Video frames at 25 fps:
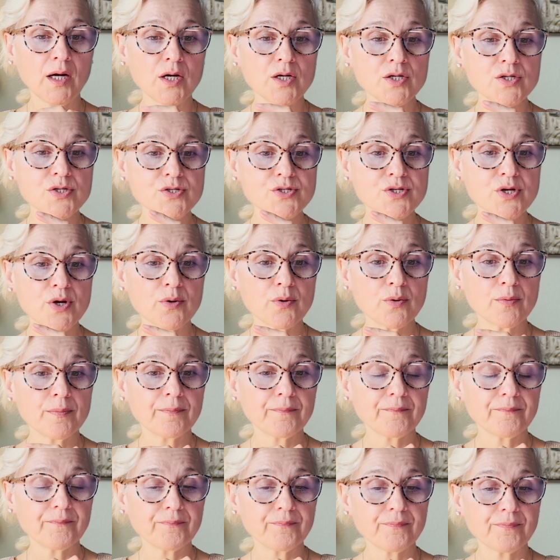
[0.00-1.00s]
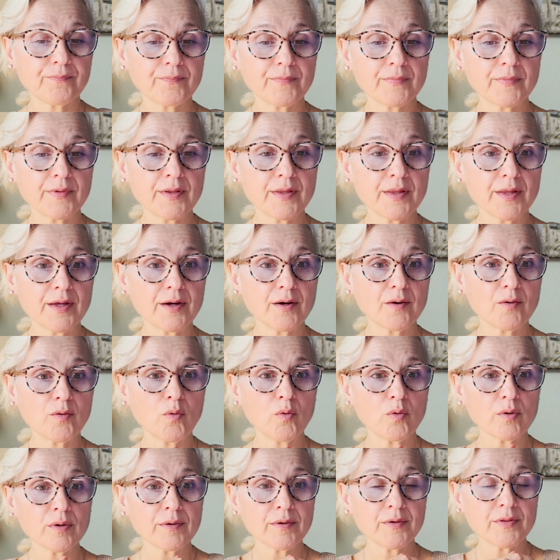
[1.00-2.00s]
So
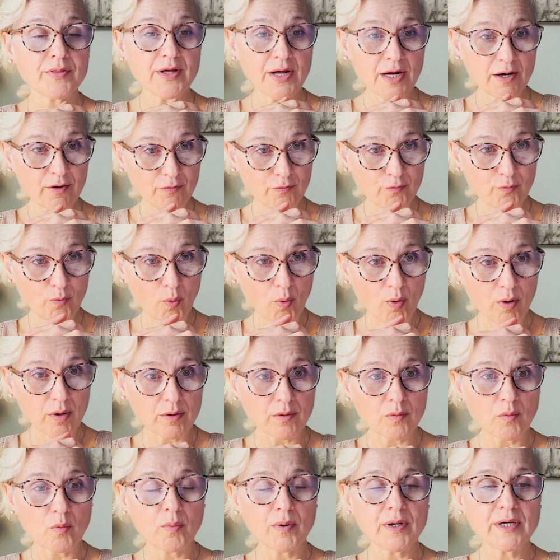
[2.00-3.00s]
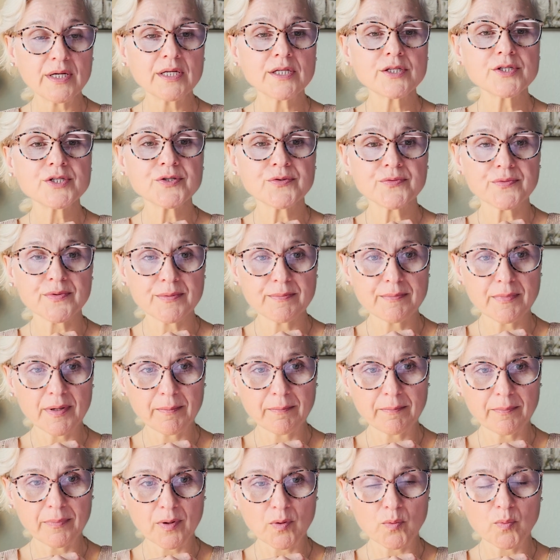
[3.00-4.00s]
therefore, we need to
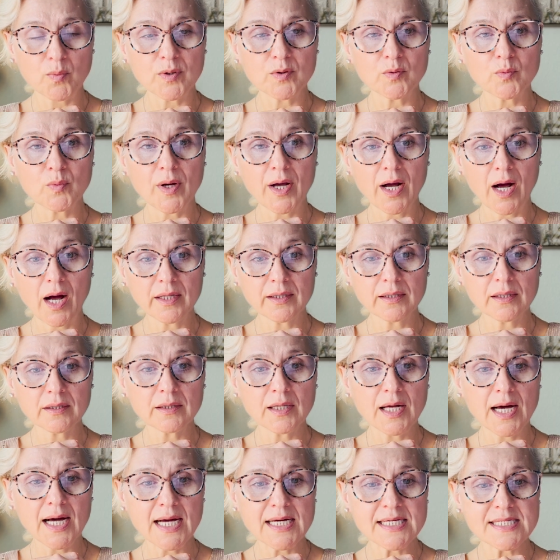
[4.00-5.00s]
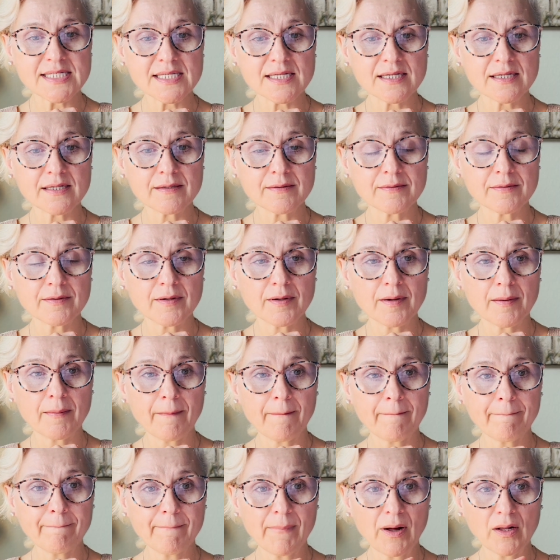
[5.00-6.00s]
remember when we're analyzing
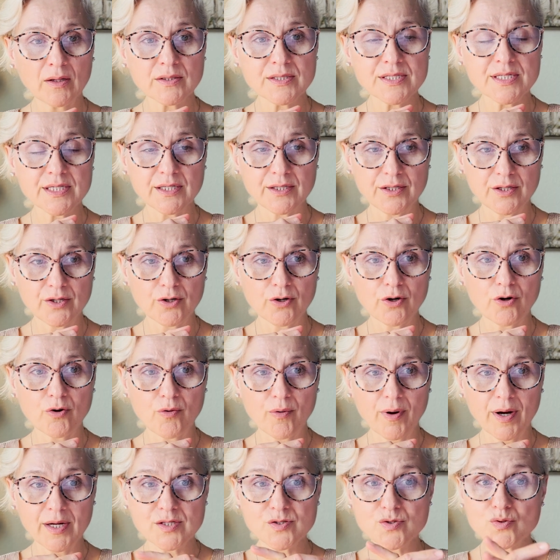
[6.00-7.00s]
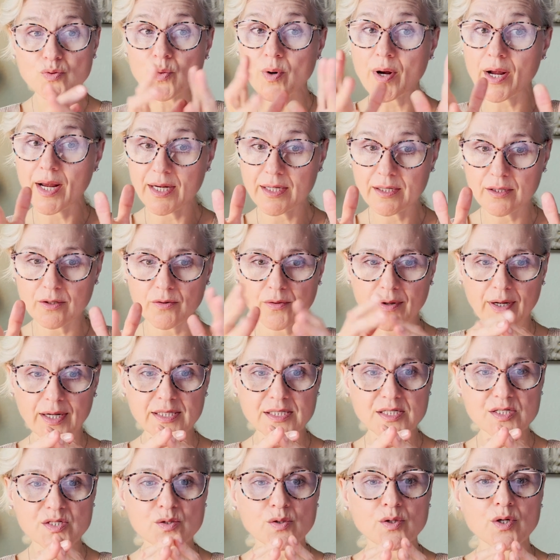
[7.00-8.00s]
multi-year grants or any
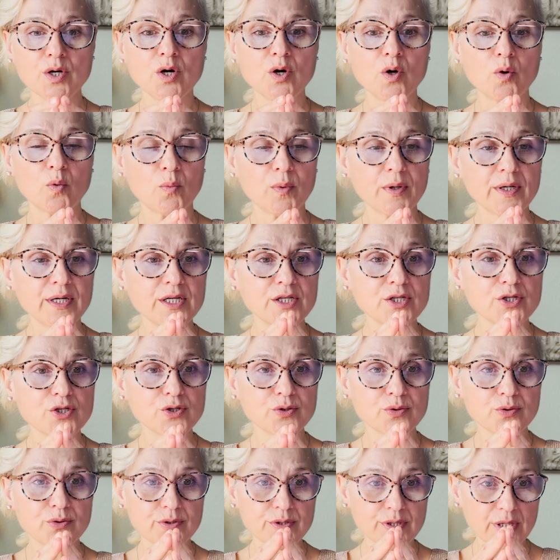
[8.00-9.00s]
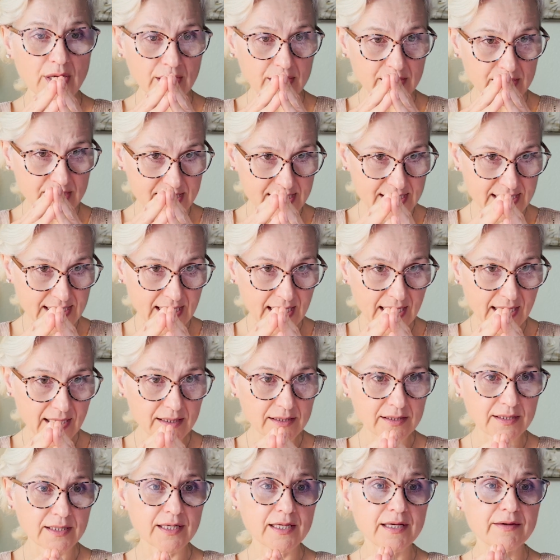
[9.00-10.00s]
grants, we need to understand
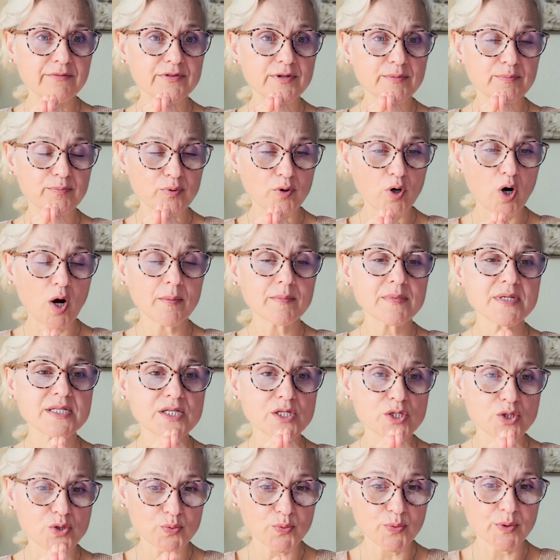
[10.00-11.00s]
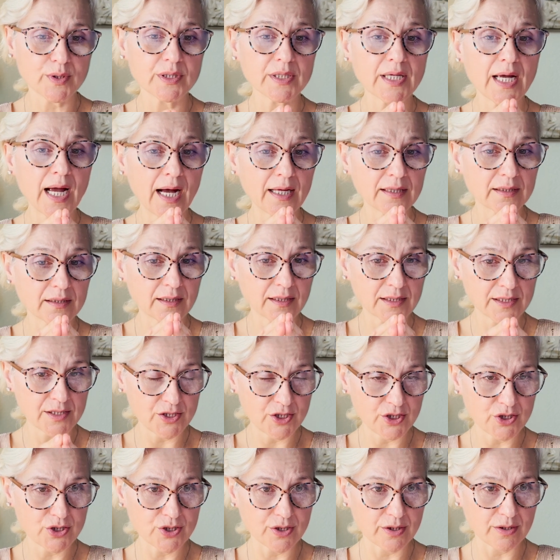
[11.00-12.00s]
if the promise is really
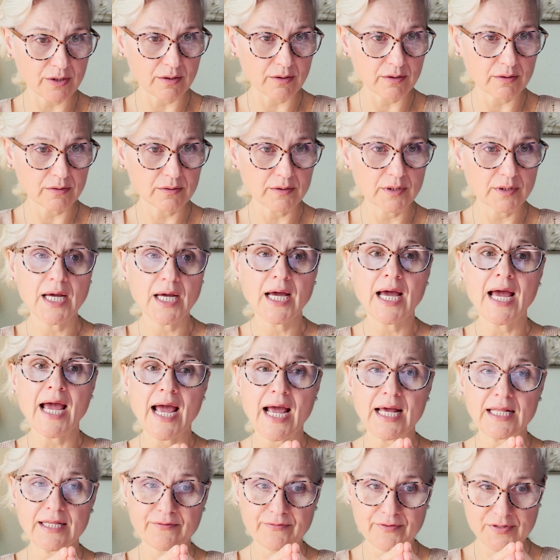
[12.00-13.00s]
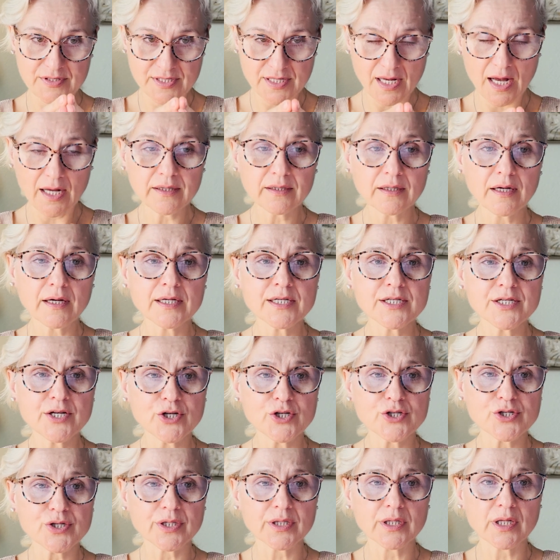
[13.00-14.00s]
unconditional. And if it's
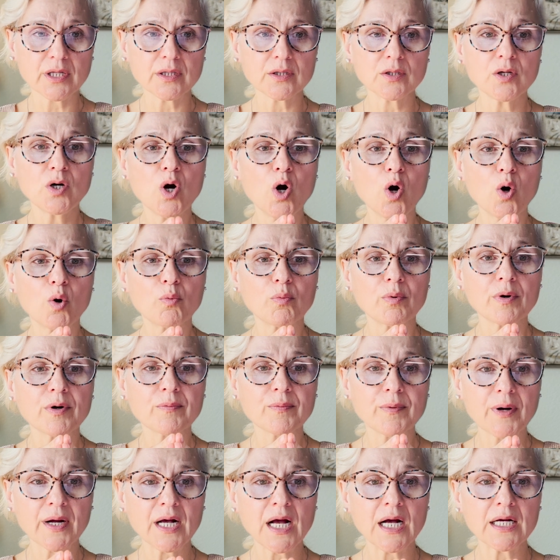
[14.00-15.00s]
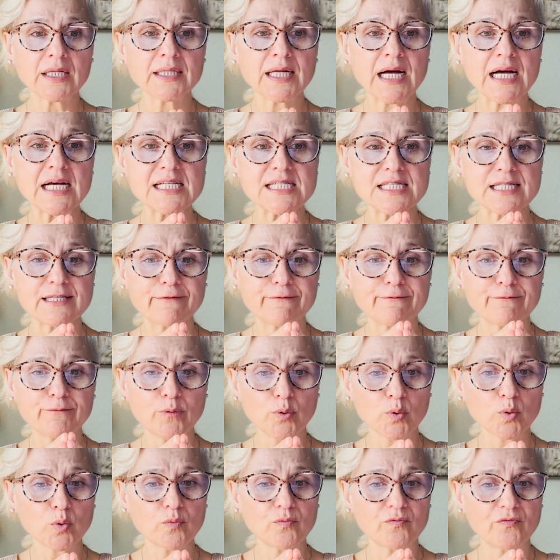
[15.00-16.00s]
unconditional, we recognize the
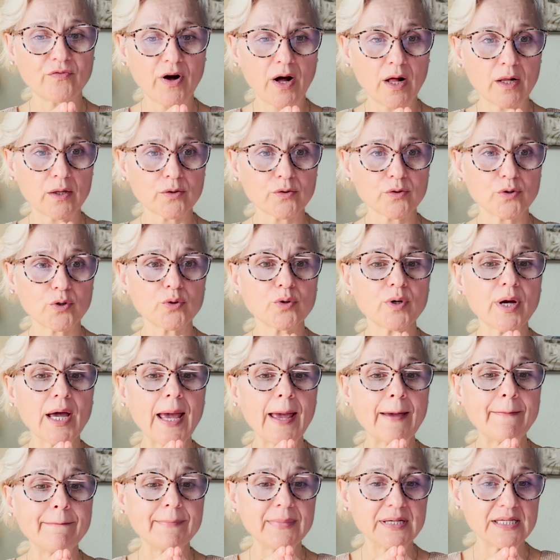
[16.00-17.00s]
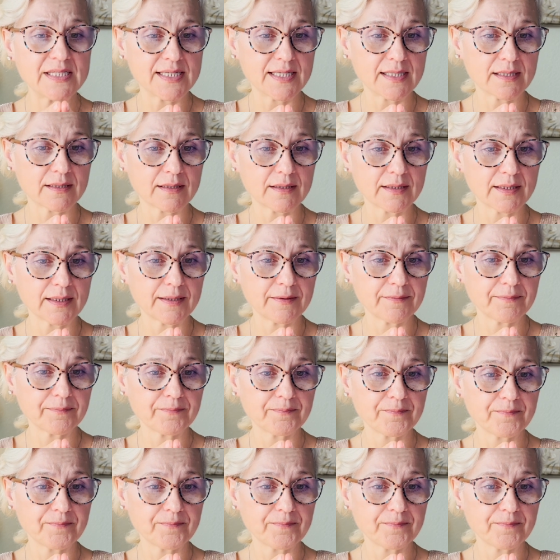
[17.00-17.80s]
full value immediately.